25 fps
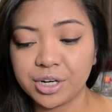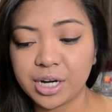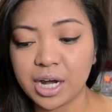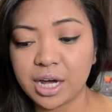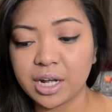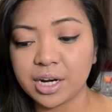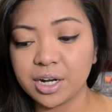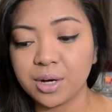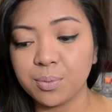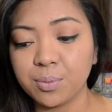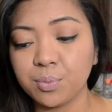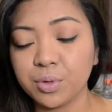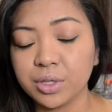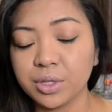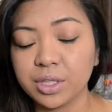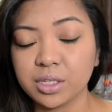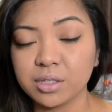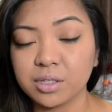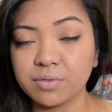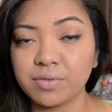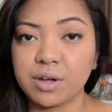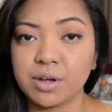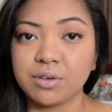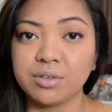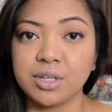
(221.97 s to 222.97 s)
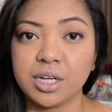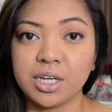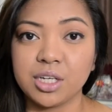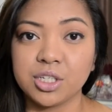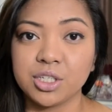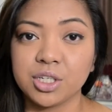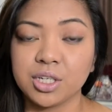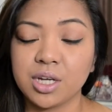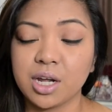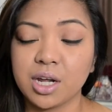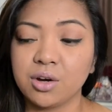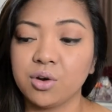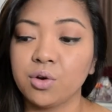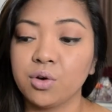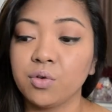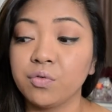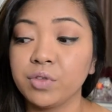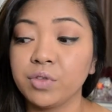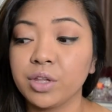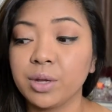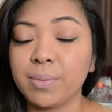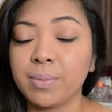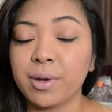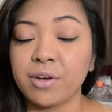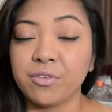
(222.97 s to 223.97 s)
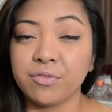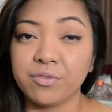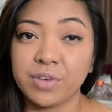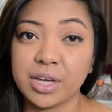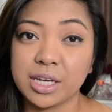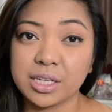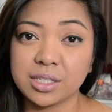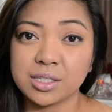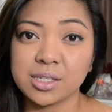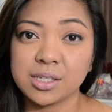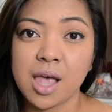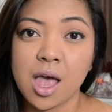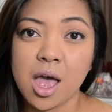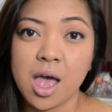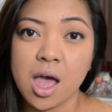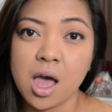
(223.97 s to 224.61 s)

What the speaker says: that up with this foundation, and hopefully my face